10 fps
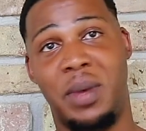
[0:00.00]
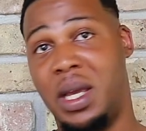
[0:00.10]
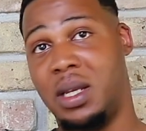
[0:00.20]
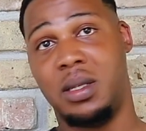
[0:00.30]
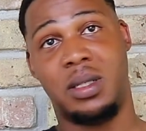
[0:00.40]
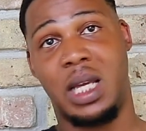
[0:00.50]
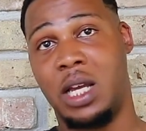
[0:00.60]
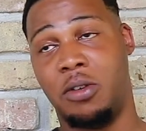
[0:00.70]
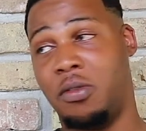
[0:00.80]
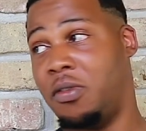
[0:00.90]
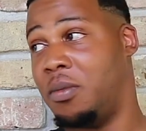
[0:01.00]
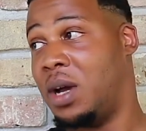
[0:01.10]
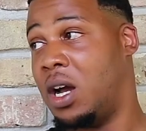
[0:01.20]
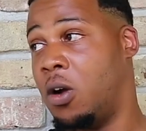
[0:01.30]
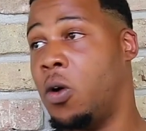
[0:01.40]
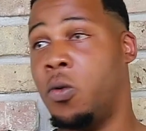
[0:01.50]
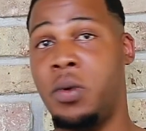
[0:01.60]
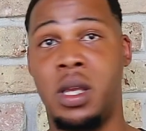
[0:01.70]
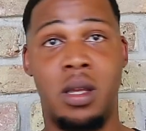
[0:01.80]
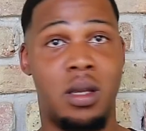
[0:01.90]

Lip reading: making the schedule for my whole week.